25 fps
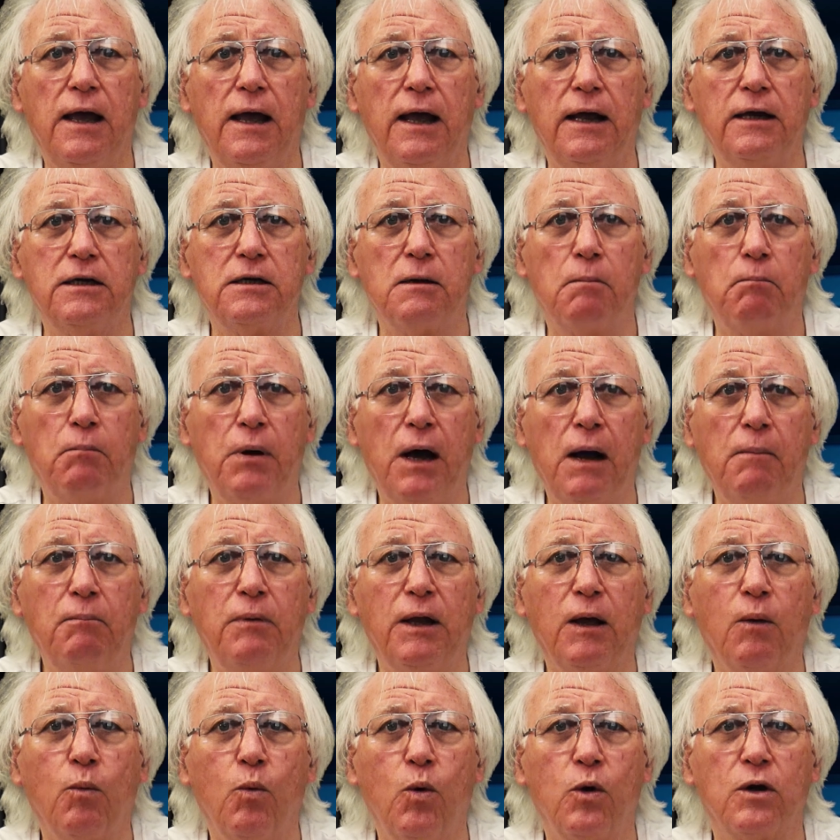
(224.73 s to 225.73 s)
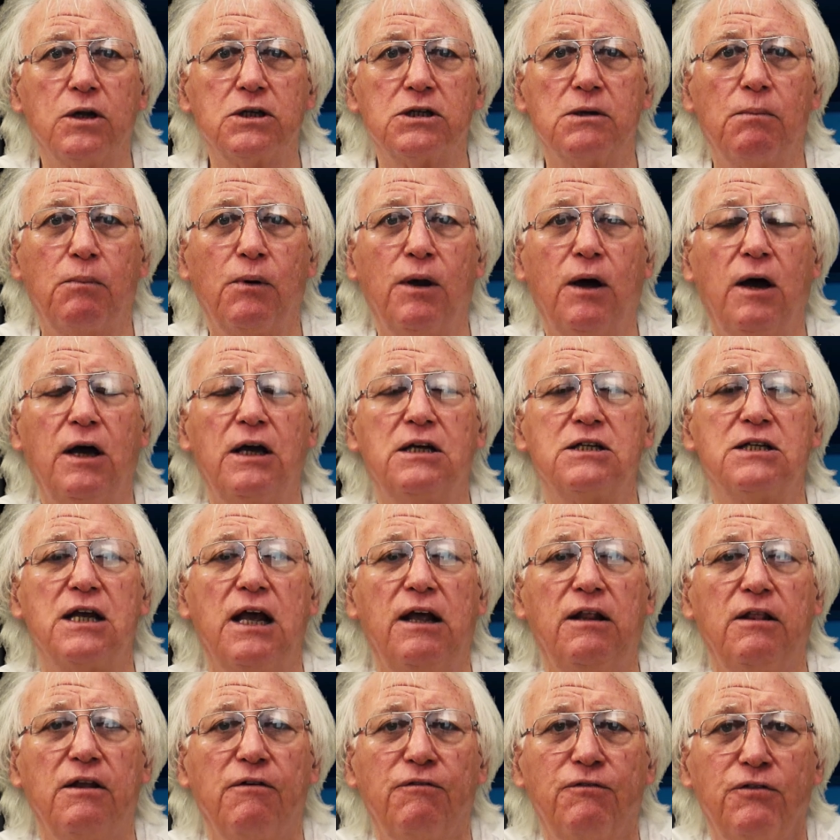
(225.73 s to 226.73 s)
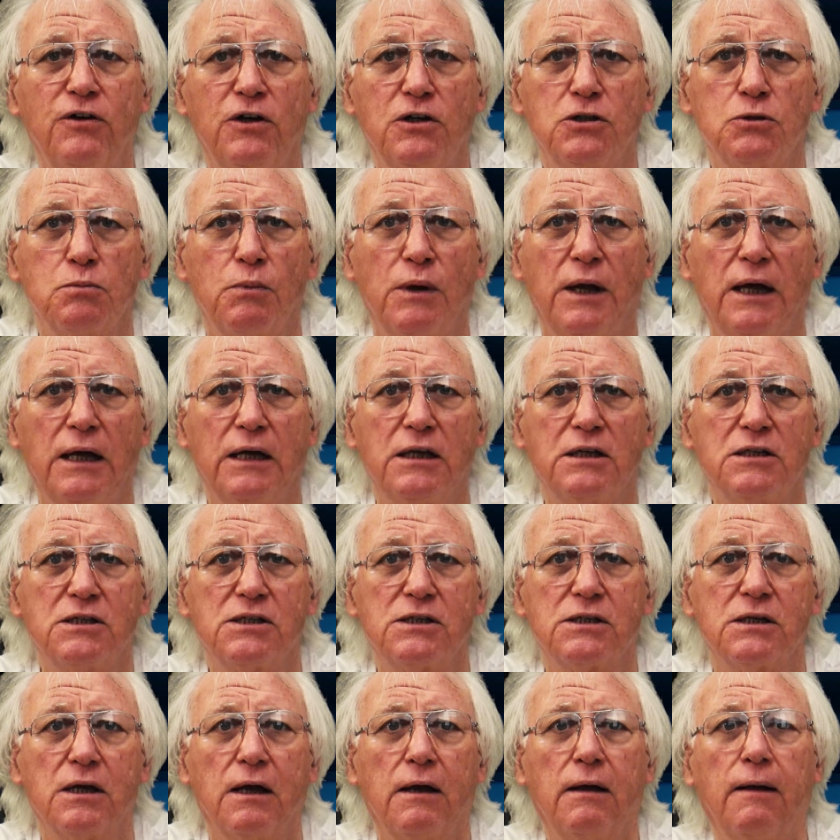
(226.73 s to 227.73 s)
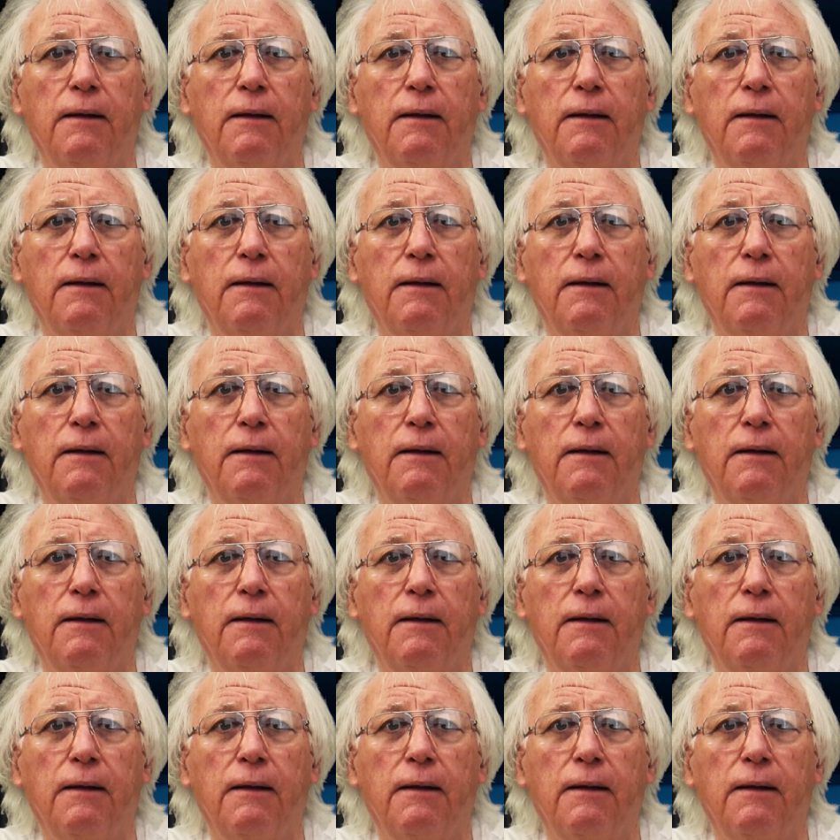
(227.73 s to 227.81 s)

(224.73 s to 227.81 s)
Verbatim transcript: into public water supplies in the first place.